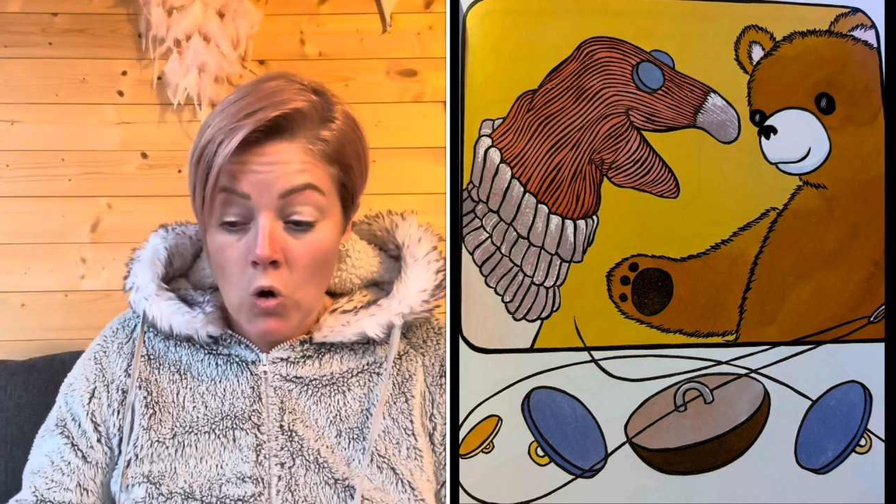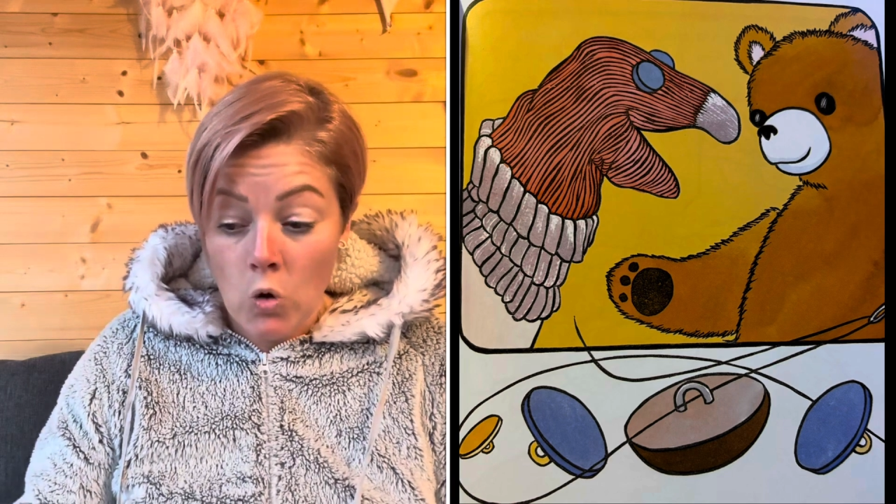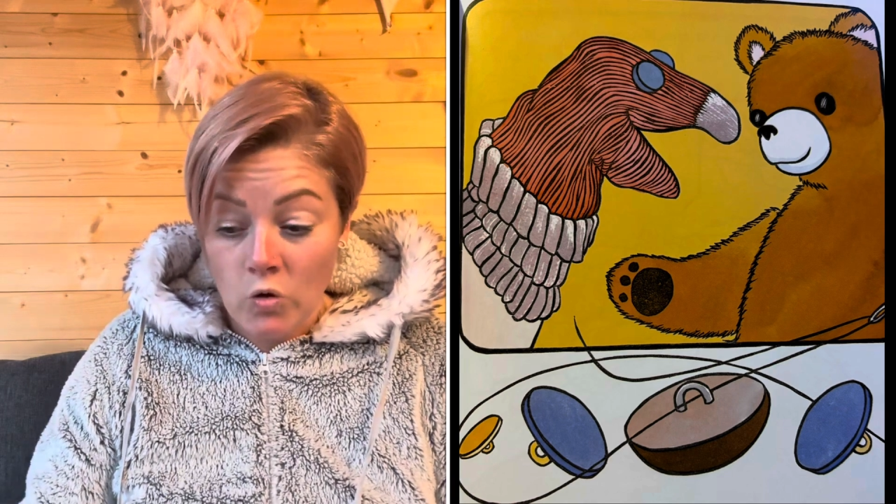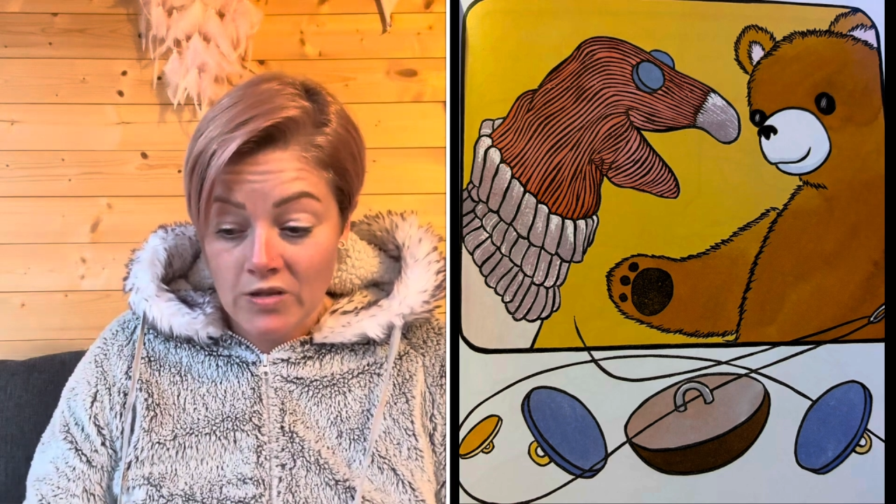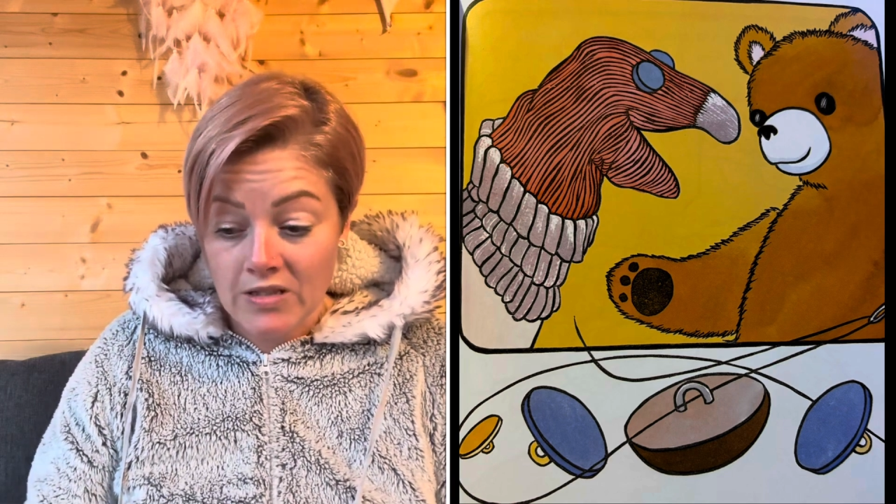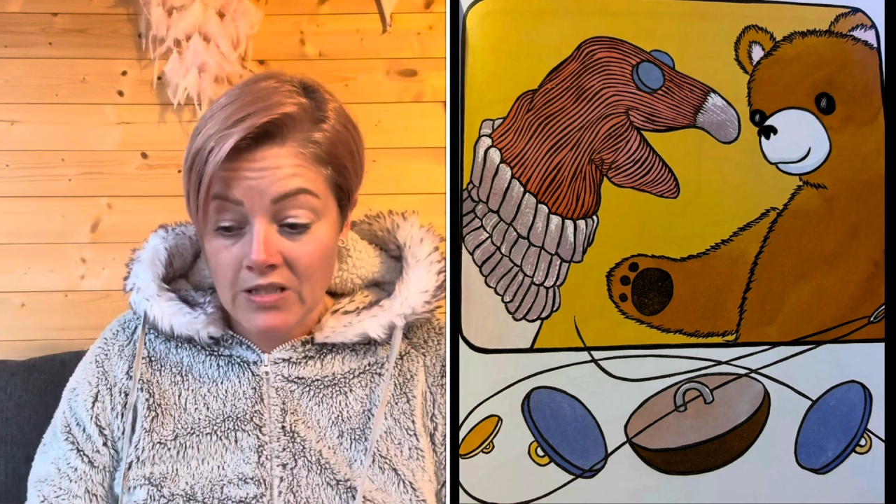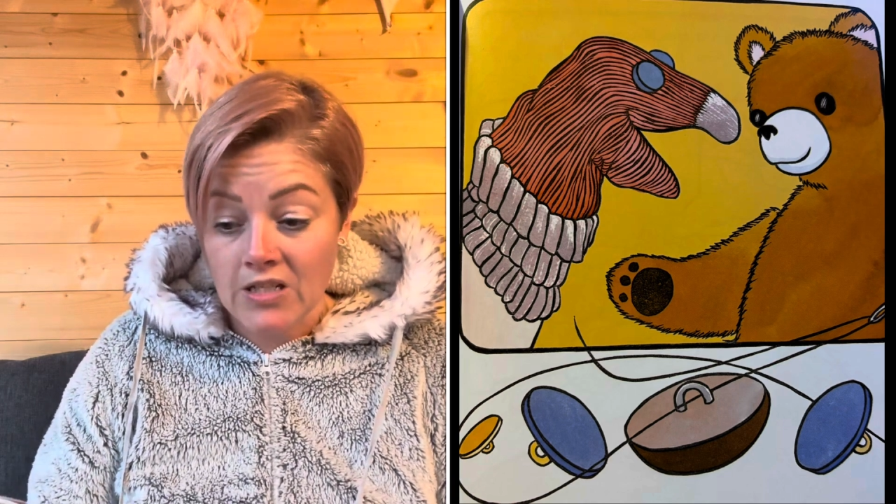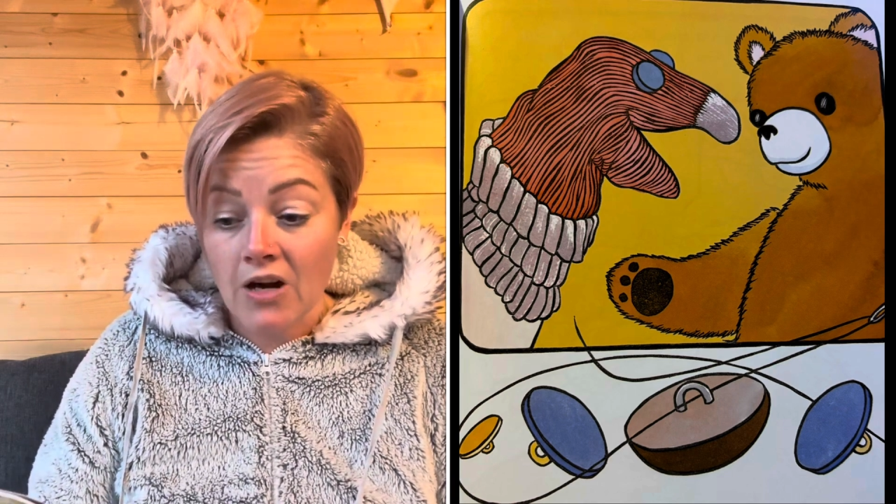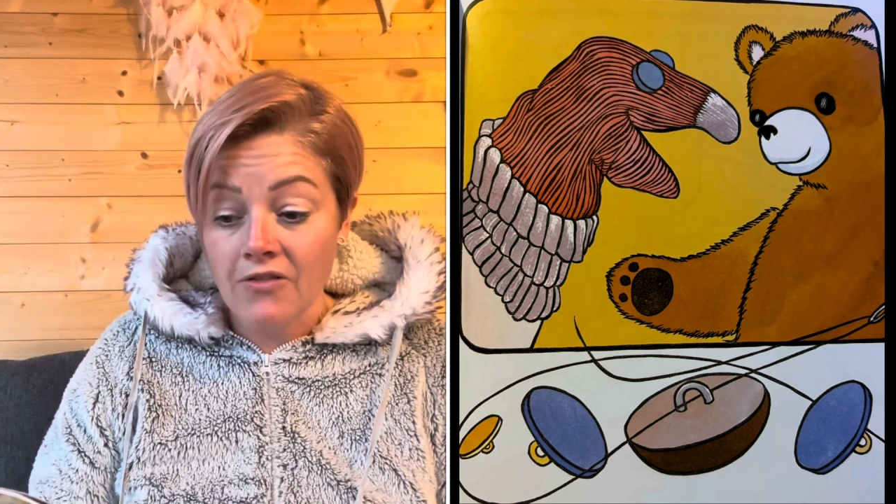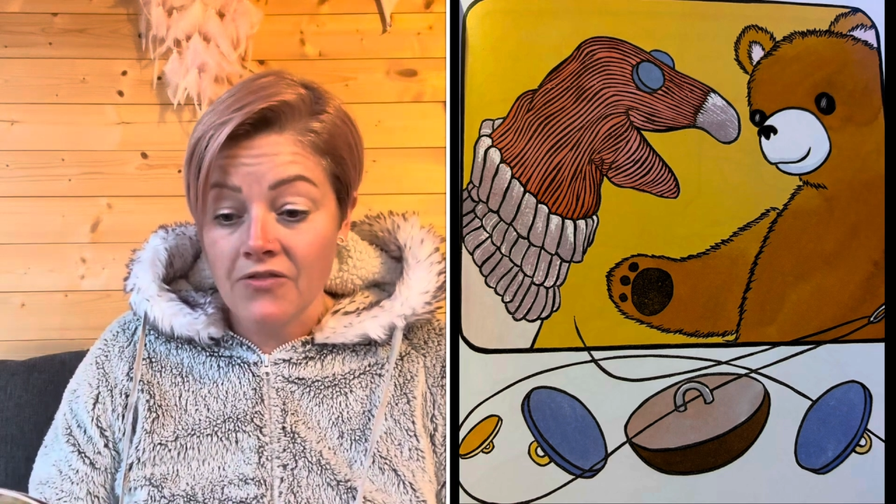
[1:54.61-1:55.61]
or
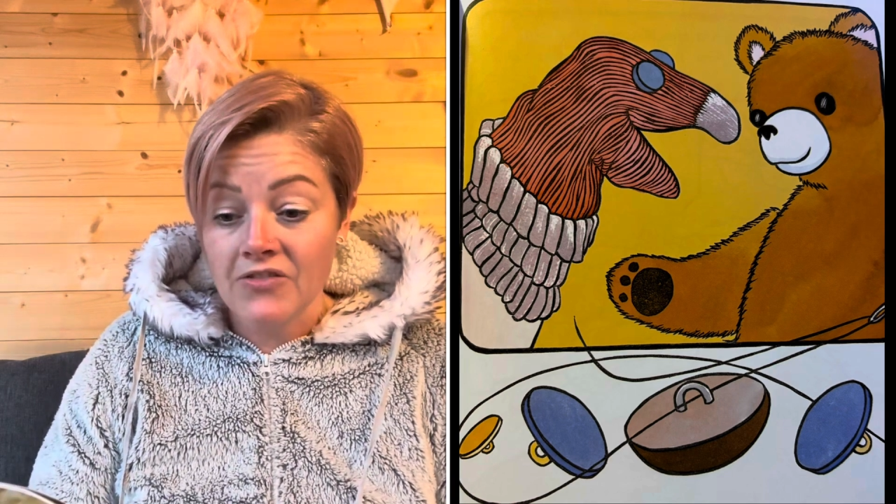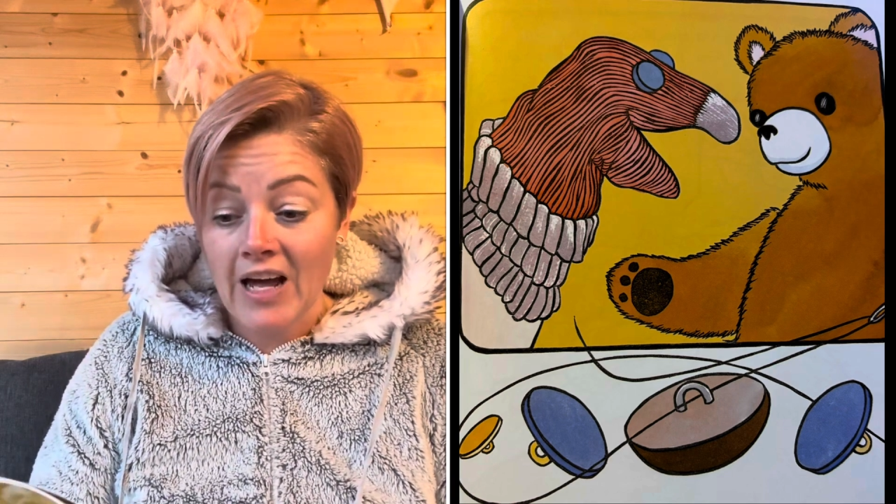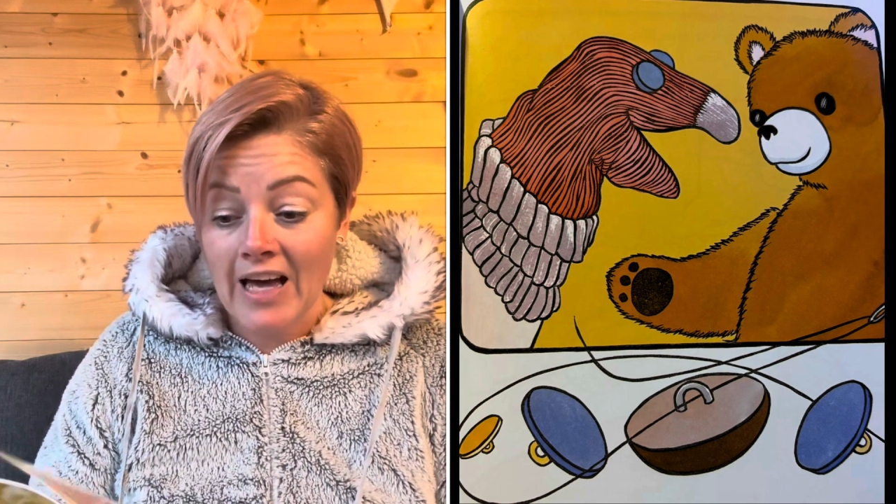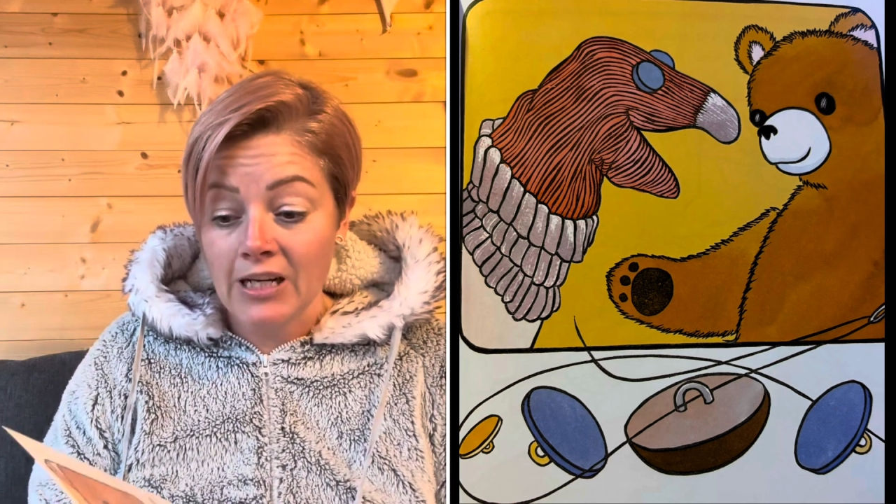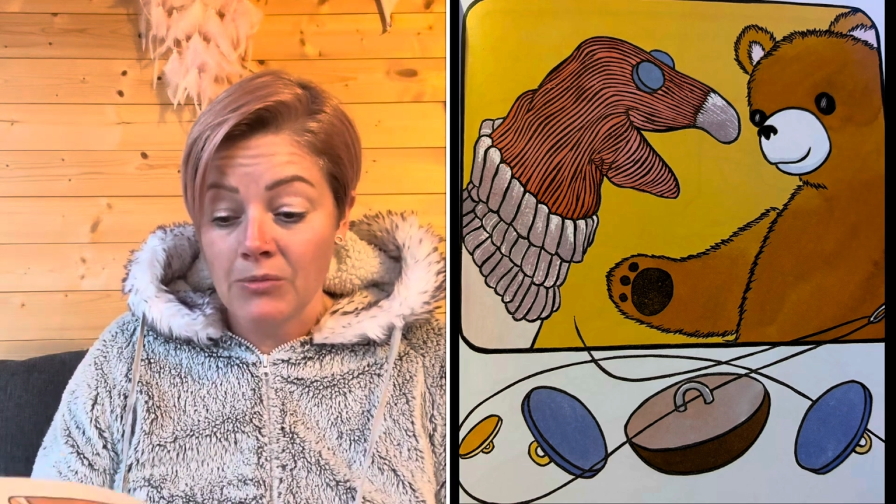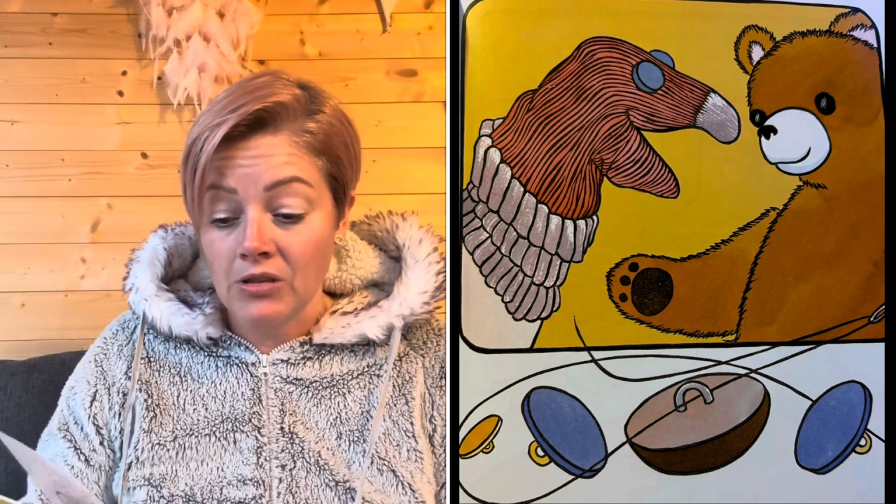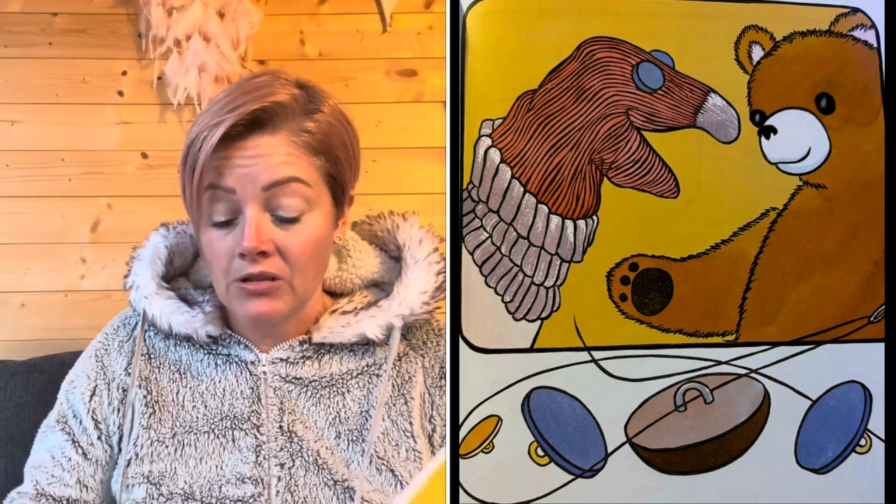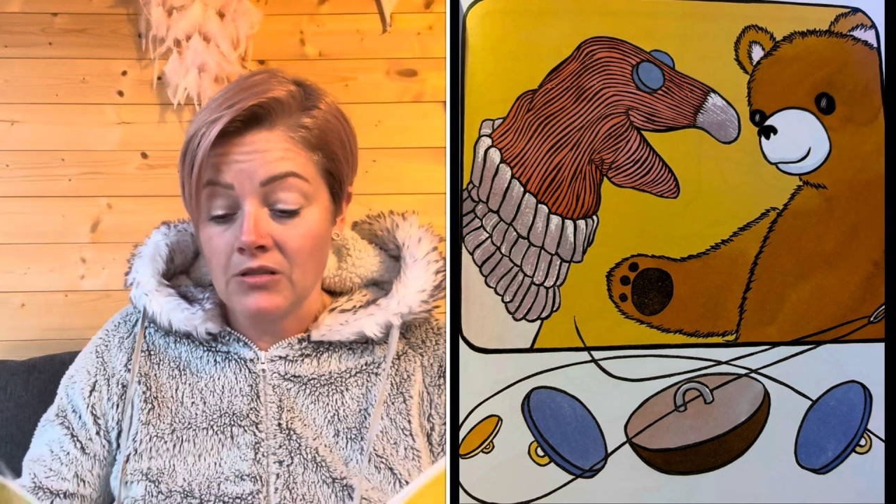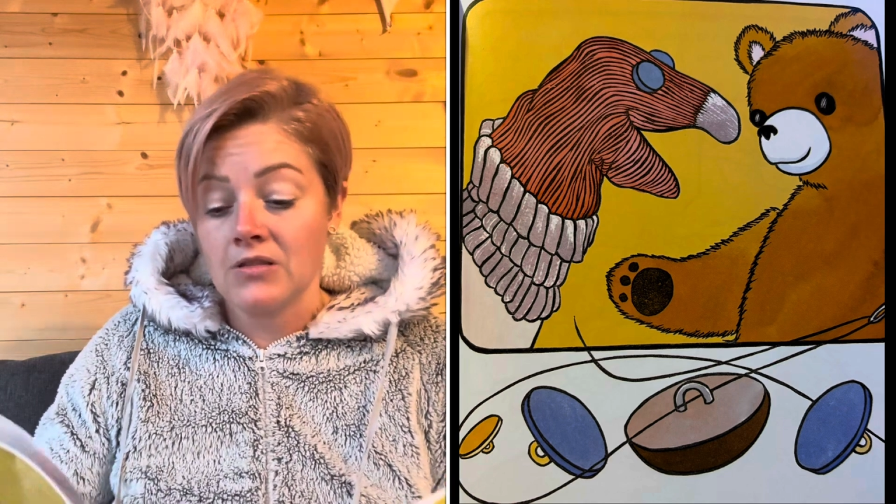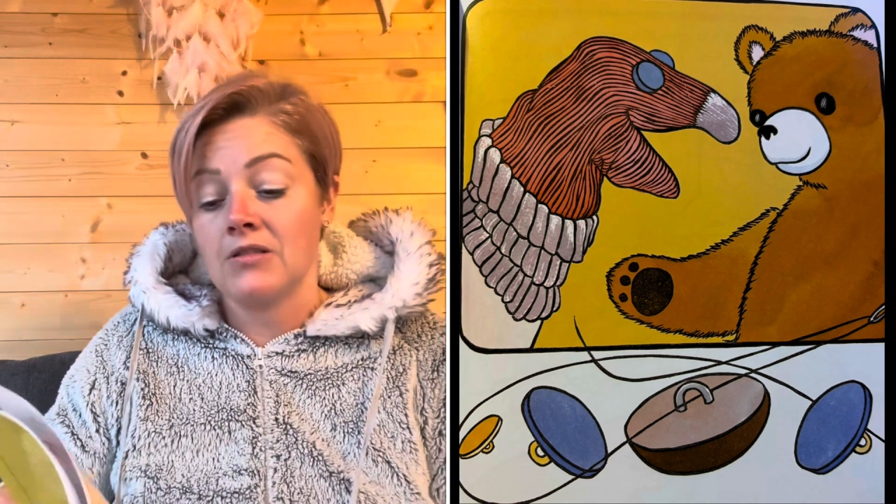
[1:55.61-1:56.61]
stuffed
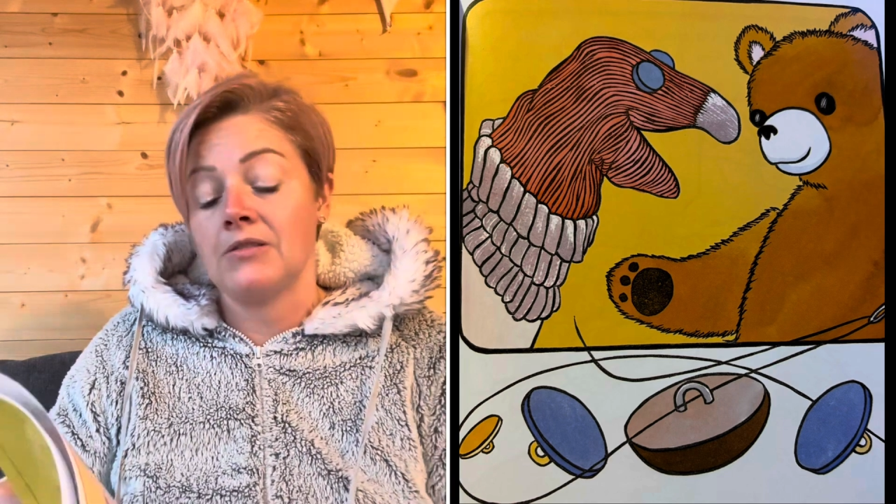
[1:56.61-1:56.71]
animals.